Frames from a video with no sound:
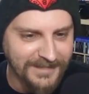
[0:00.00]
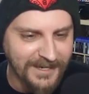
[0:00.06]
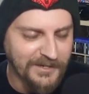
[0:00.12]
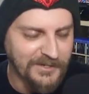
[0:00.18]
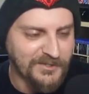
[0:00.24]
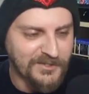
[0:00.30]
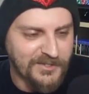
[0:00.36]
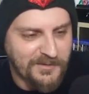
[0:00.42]
Yeah,
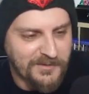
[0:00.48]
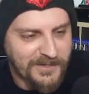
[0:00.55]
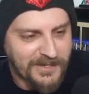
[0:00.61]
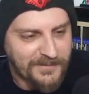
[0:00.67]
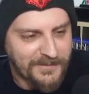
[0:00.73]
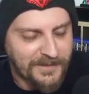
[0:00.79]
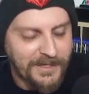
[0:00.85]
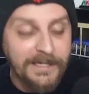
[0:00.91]
he's just like
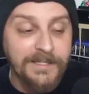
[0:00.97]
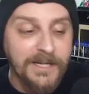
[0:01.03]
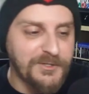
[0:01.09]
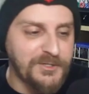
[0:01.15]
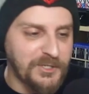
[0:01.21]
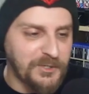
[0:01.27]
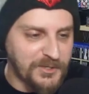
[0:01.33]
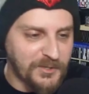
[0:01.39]
whatever. He
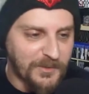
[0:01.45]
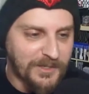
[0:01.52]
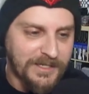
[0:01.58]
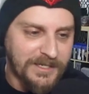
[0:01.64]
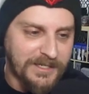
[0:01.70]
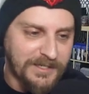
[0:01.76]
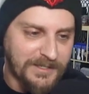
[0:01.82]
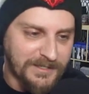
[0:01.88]
does use it
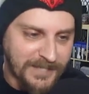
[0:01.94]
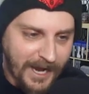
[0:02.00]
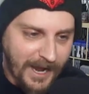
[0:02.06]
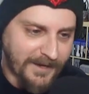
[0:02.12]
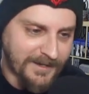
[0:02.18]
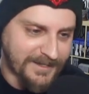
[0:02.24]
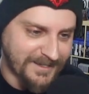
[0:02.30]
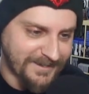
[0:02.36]
when he
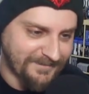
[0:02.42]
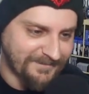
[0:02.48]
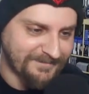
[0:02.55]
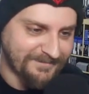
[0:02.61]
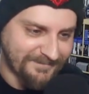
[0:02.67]
attacks.